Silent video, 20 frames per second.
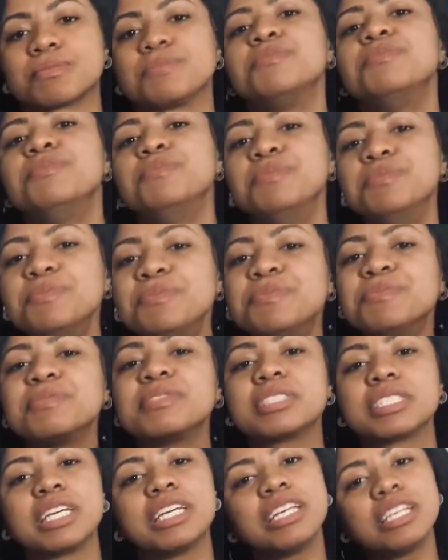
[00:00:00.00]
something
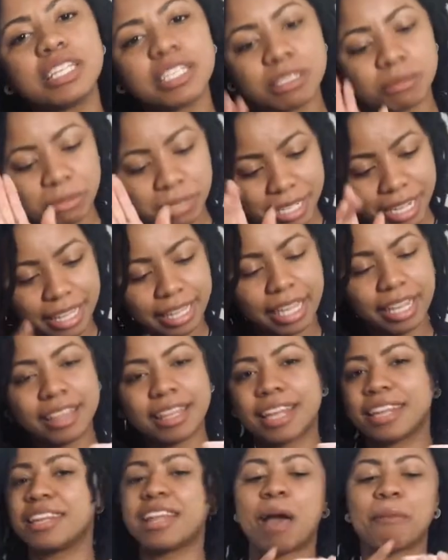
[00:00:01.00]
like that
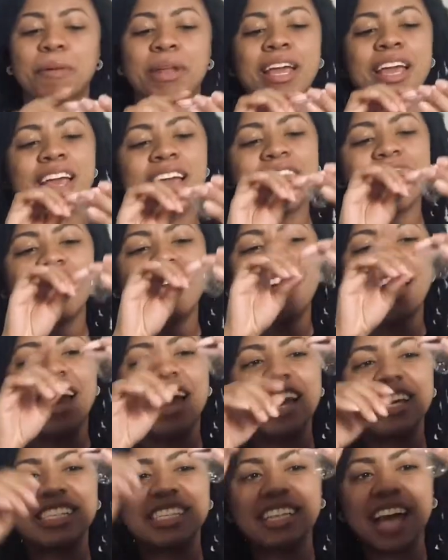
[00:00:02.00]
didn't happen.
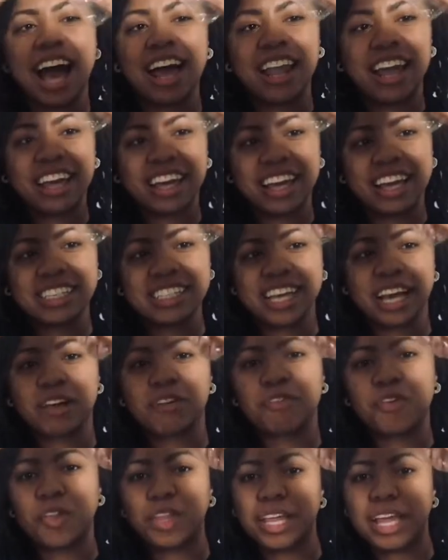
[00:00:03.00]
It's not like it's like
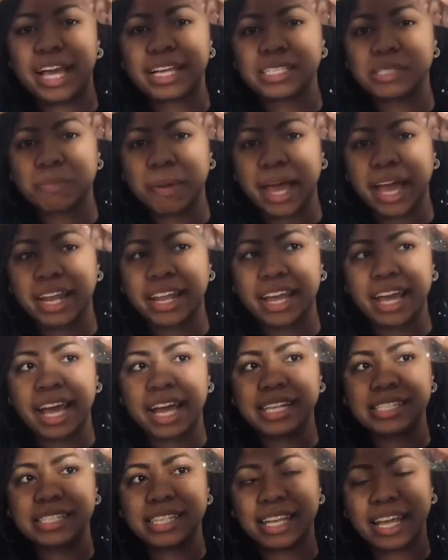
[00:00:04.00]
fully expanded
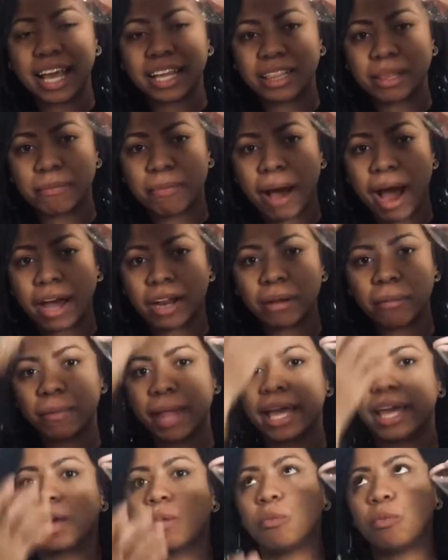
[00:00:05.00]
and sitting at the bottom
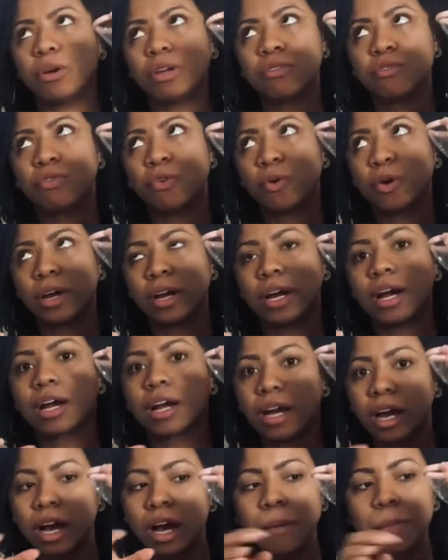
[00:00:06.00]
like it would for a
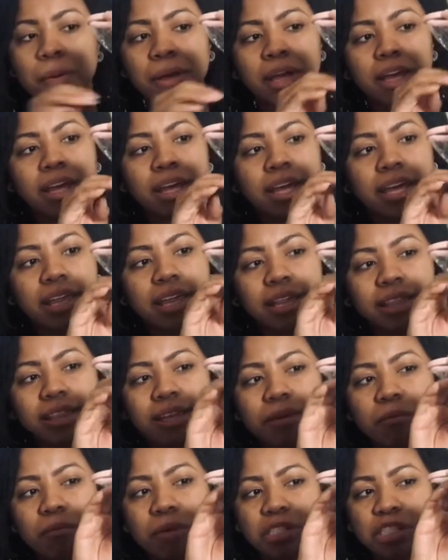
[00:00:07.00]
cup.
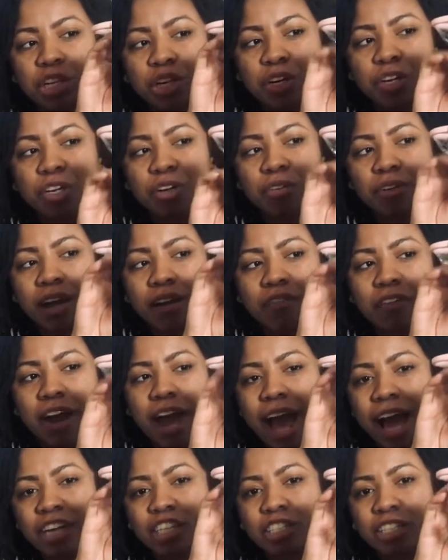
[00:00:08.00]
The material never
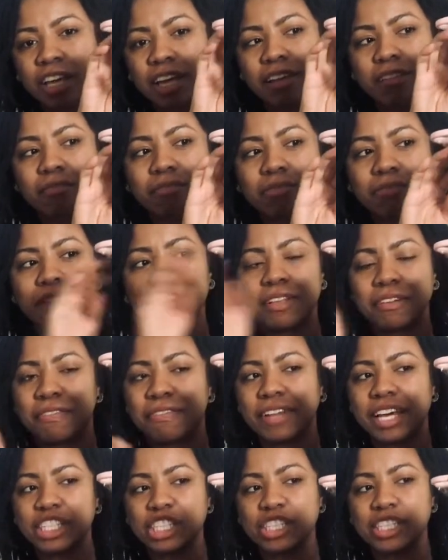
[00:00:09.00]
actually fully
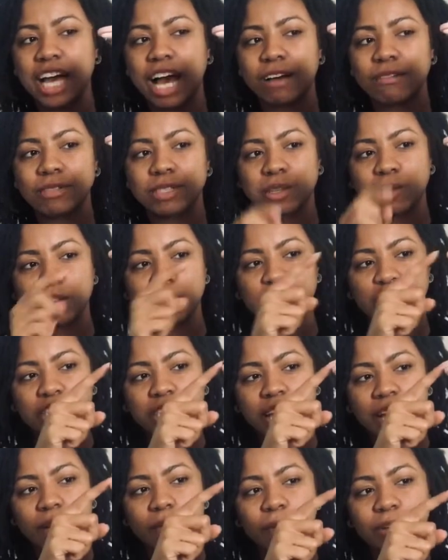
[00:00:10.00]
fleshes out, so it's just
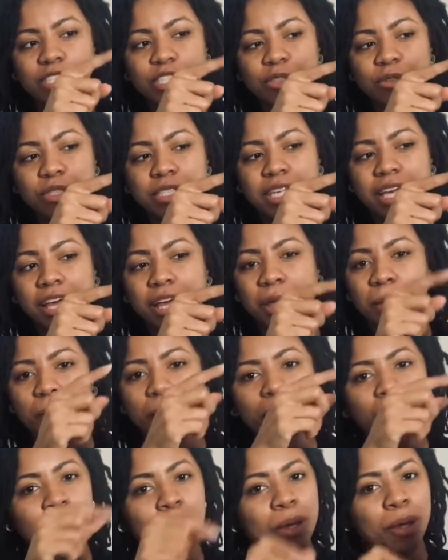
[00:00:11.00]
like once you
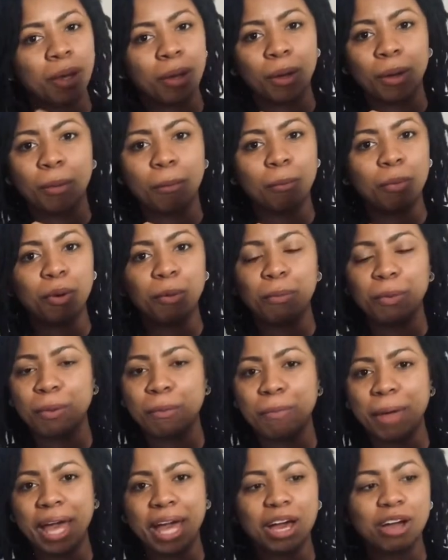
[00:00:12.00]
tip, boom
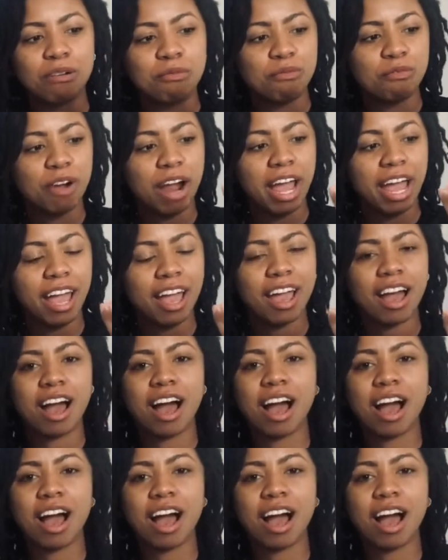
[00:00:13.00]
boom bam, right?